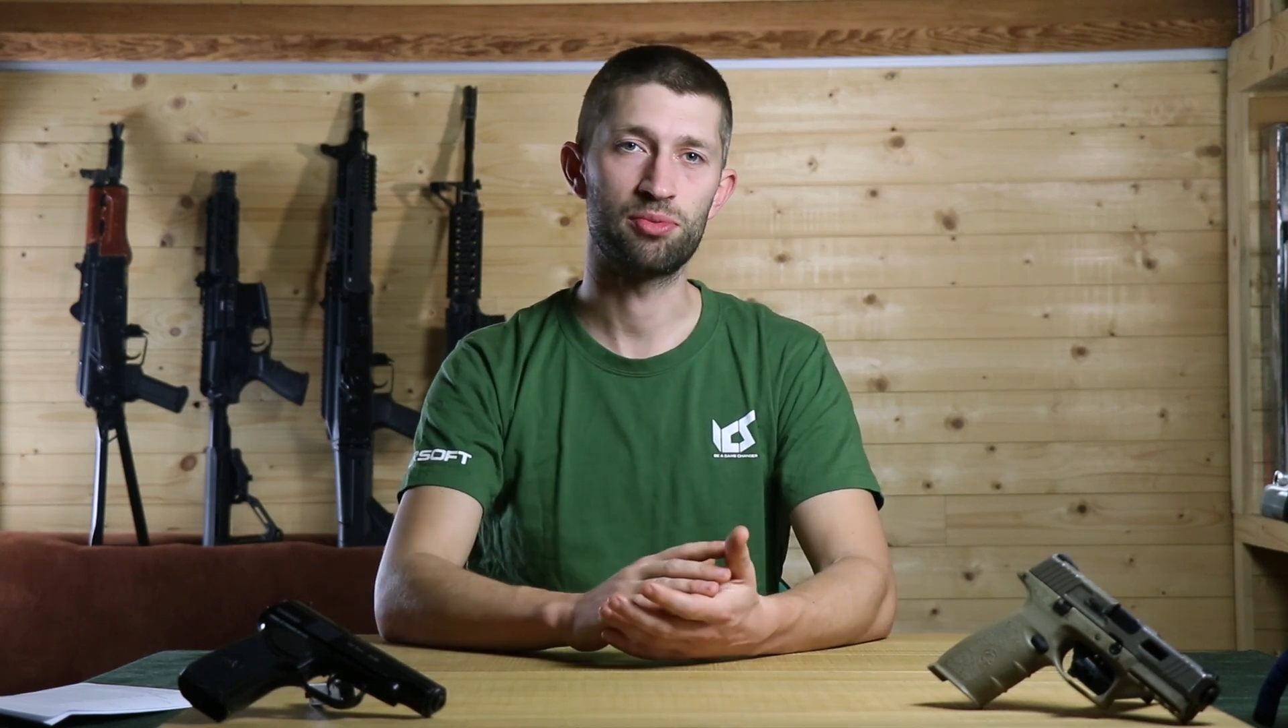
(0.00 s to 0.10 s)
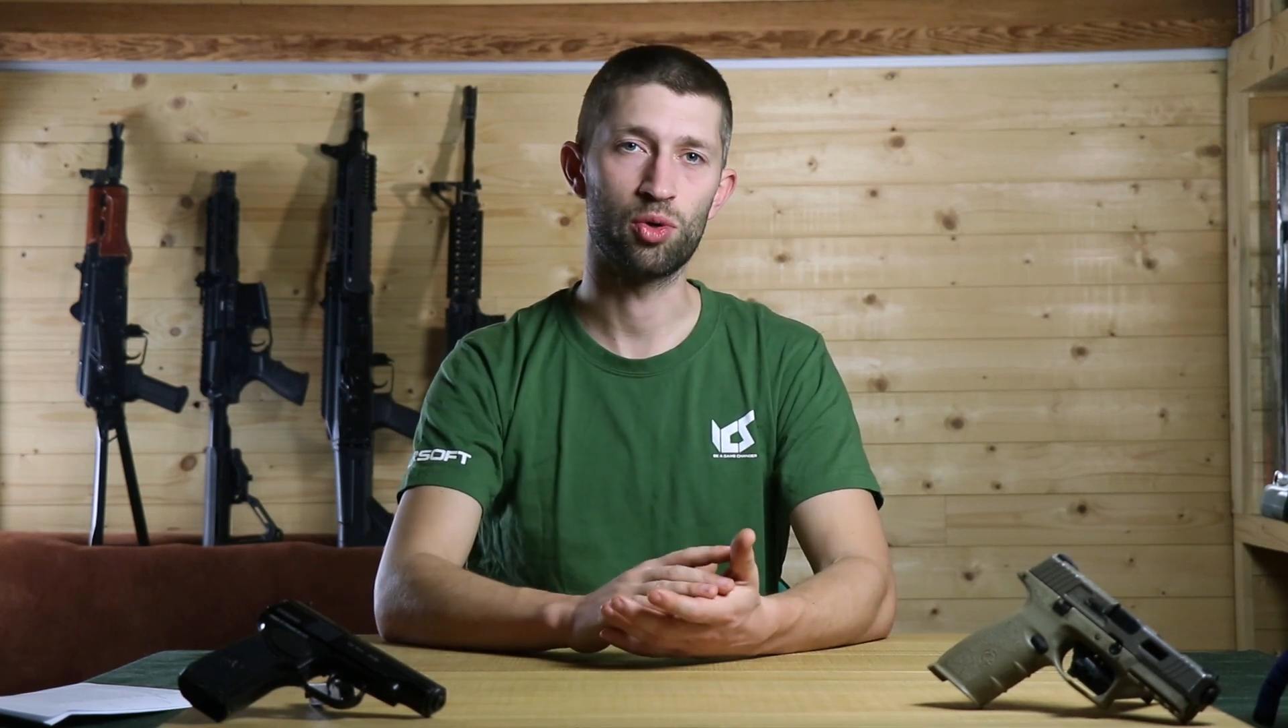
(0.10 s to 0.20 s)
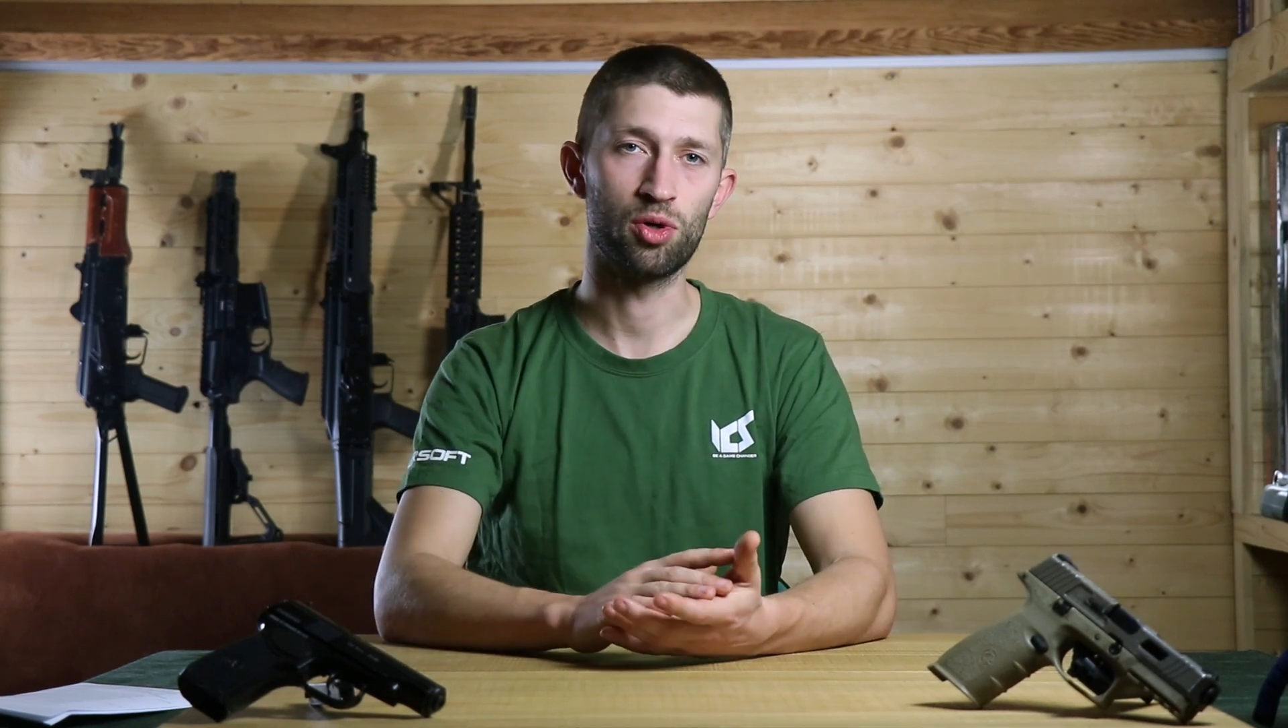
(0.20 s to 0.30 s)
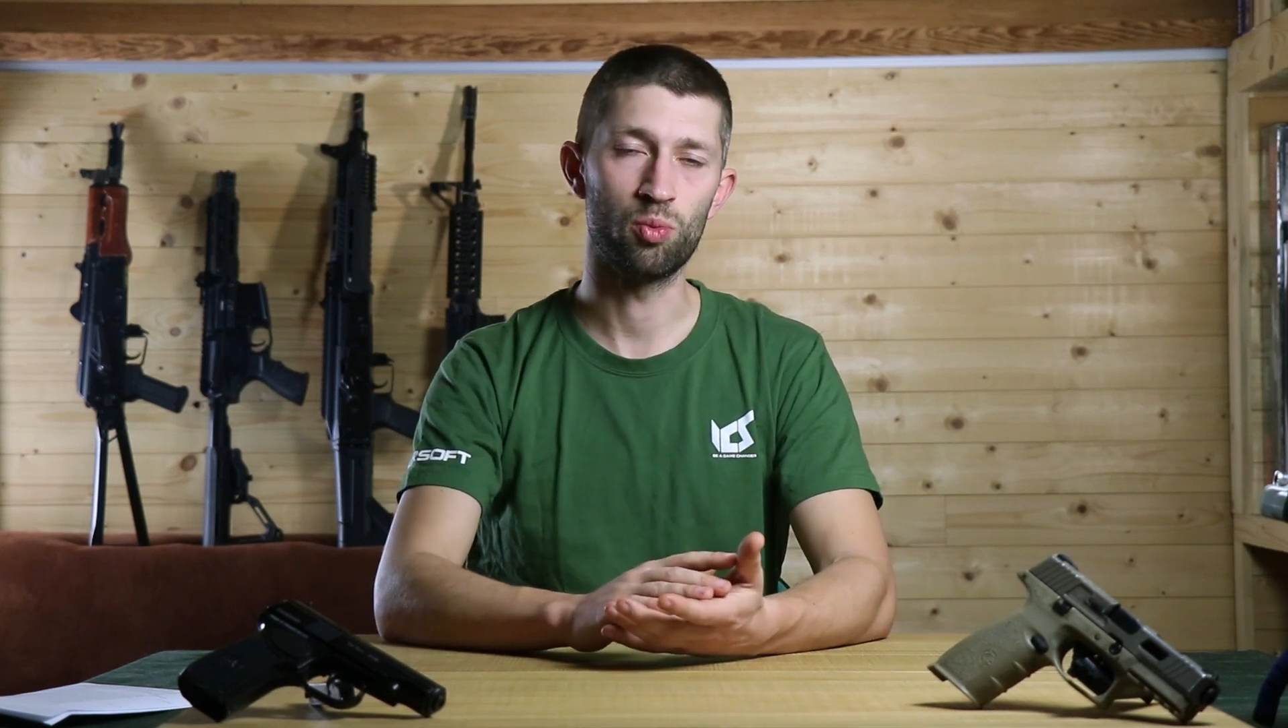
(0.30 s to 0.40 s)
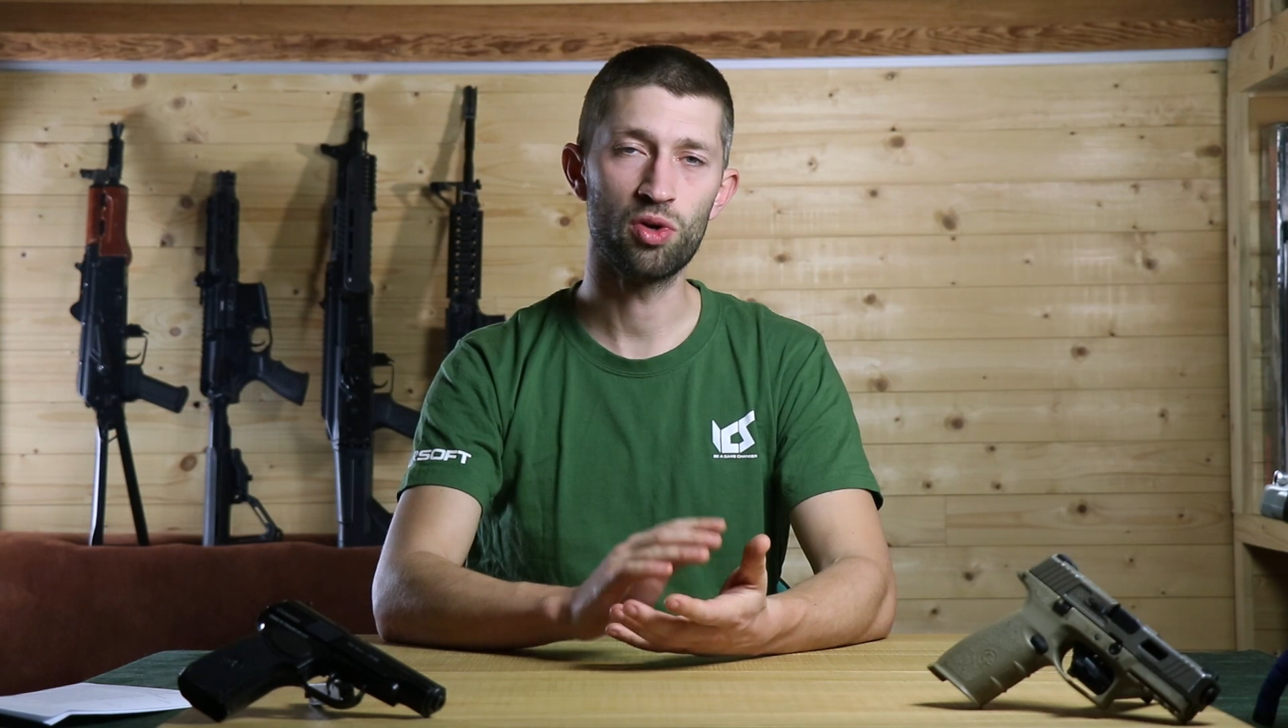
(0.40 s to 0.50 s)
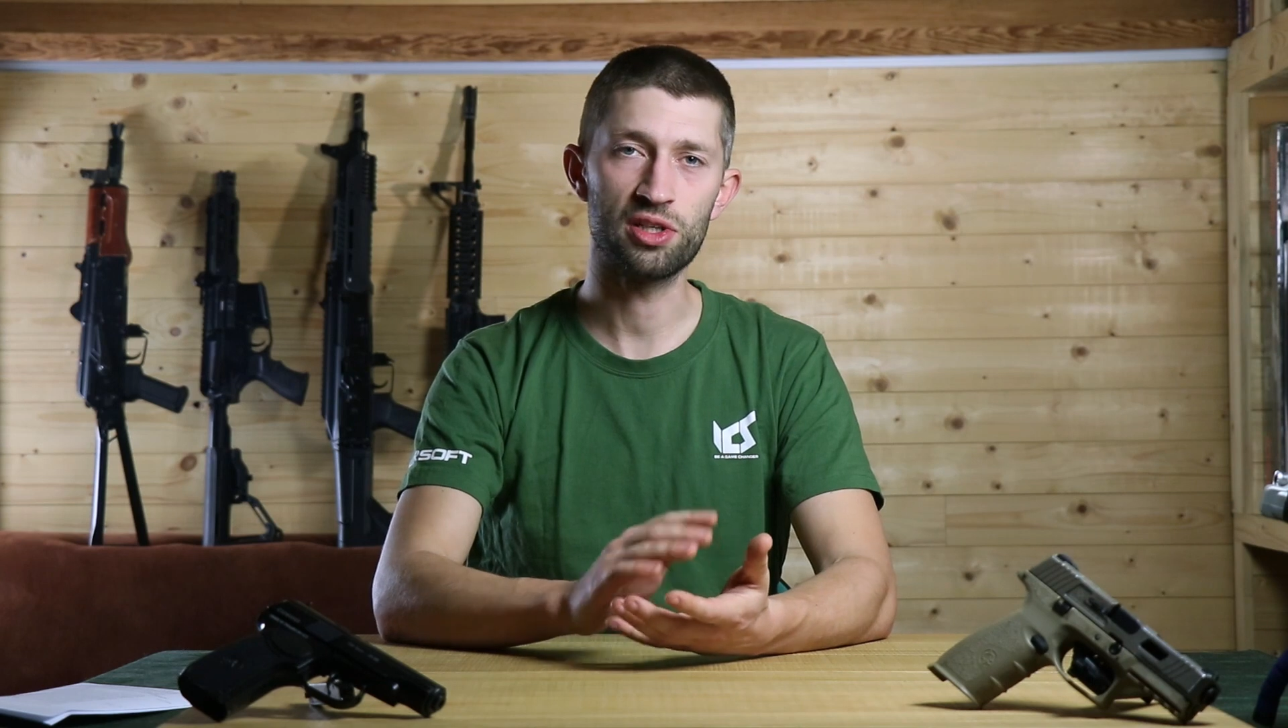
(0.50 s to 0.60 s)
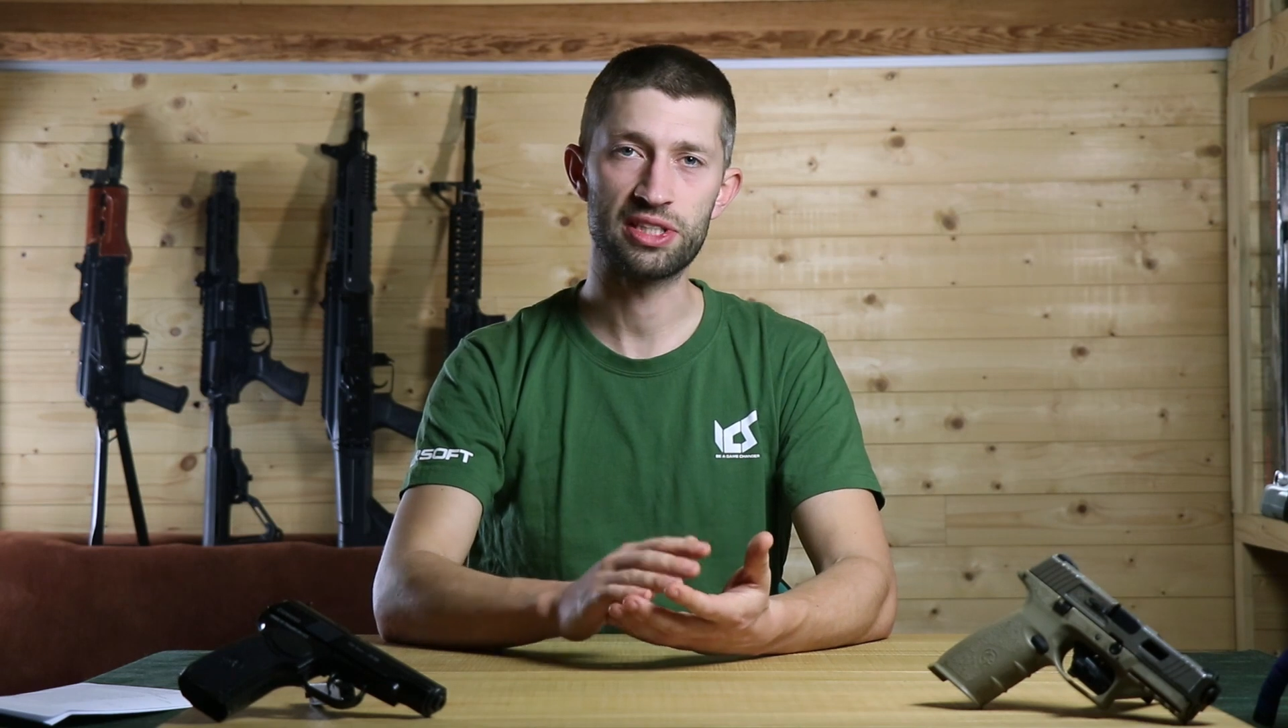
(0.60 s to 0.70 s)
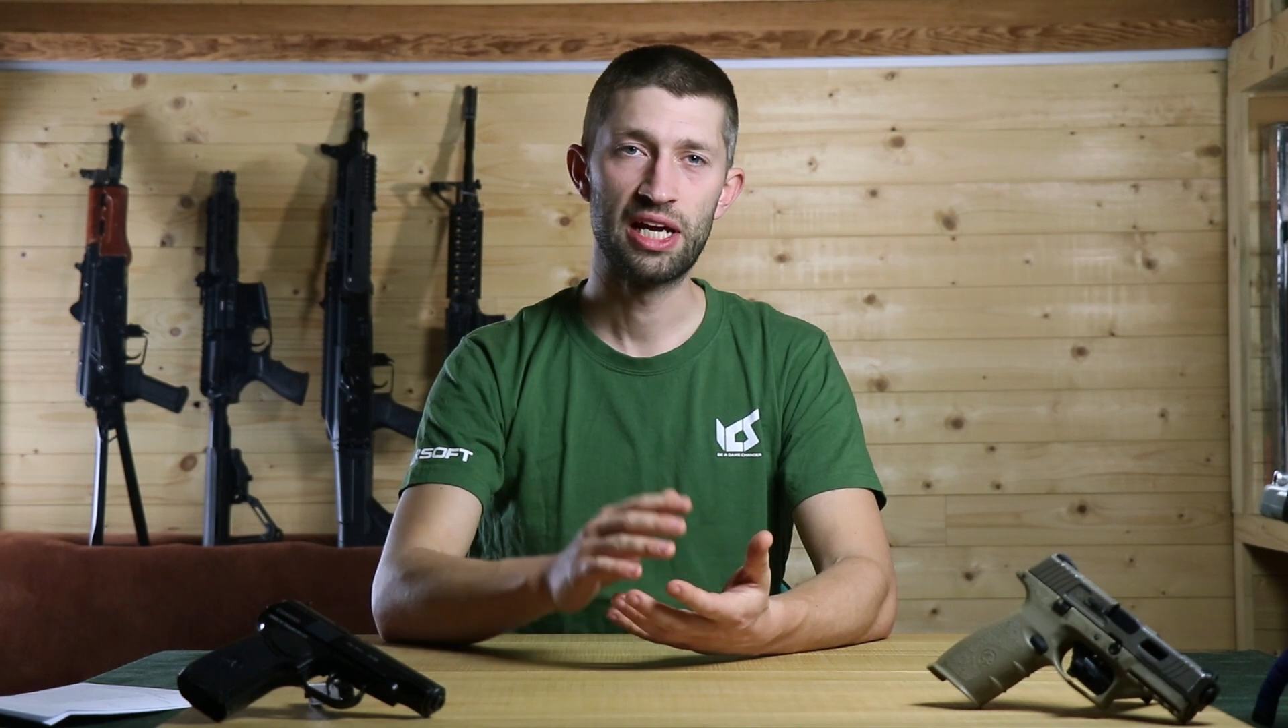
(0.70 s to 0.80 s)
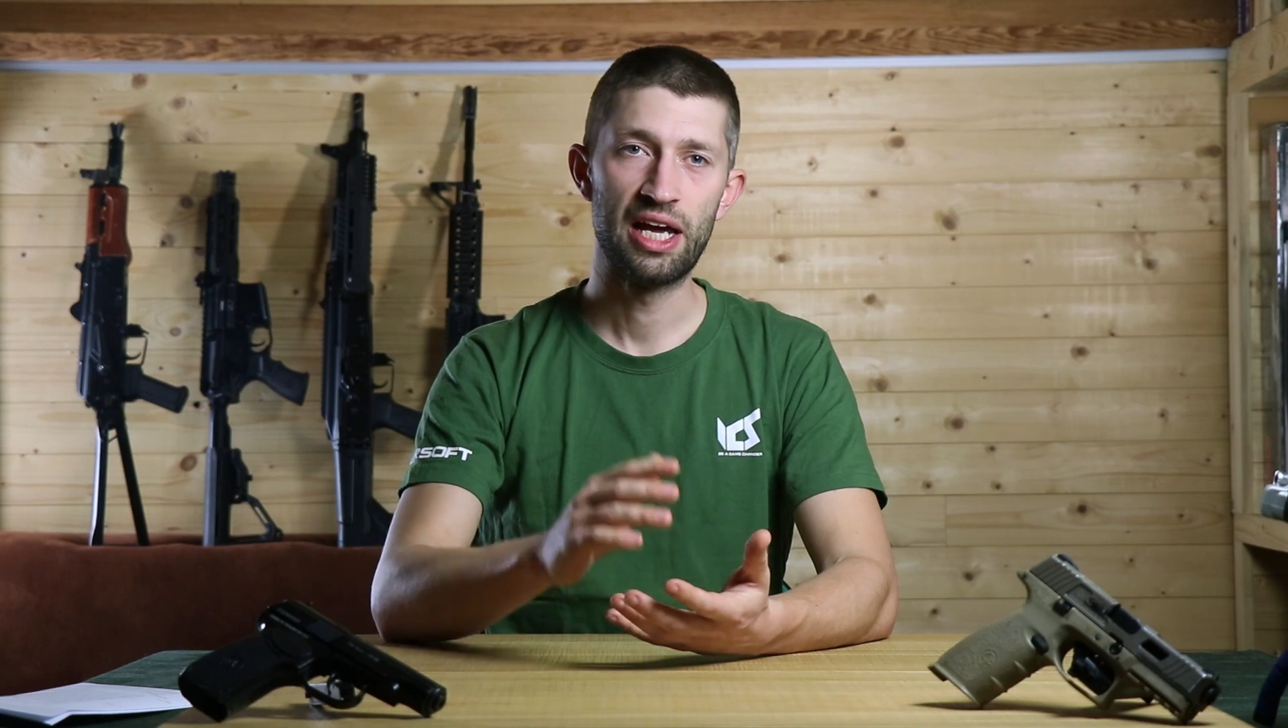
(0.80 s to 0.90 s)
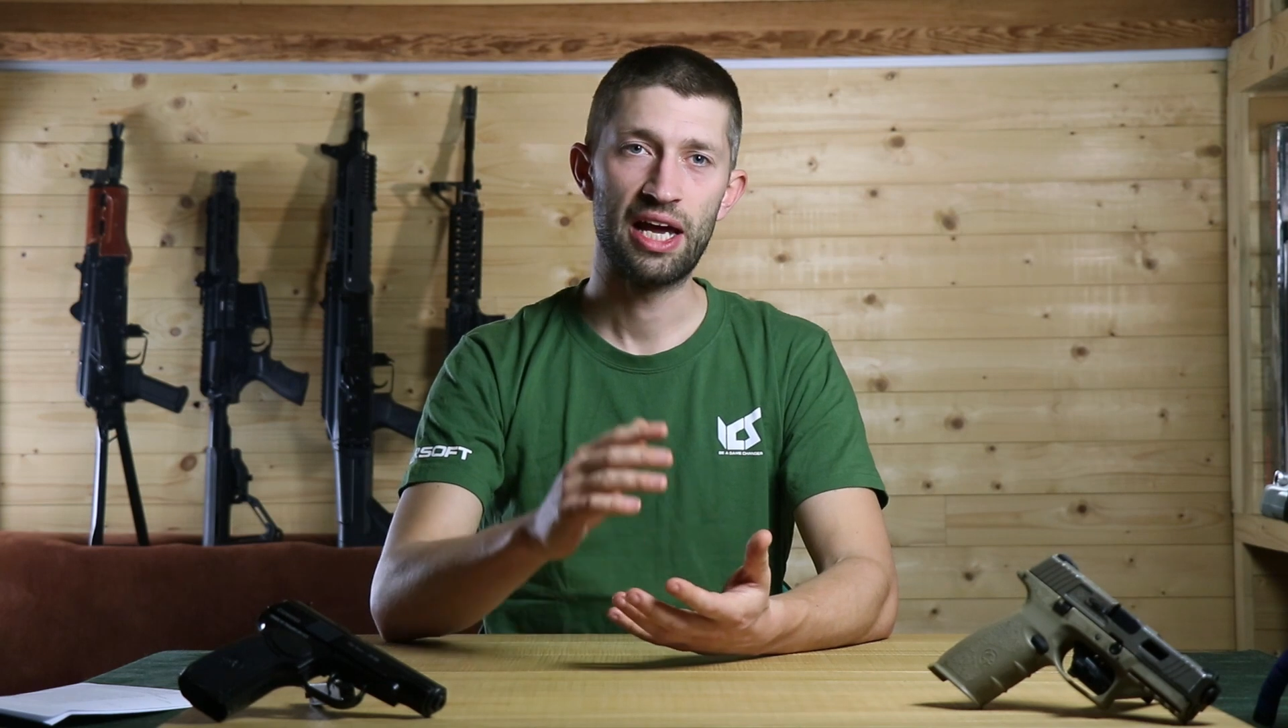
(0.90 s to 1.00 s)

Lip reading: Program was.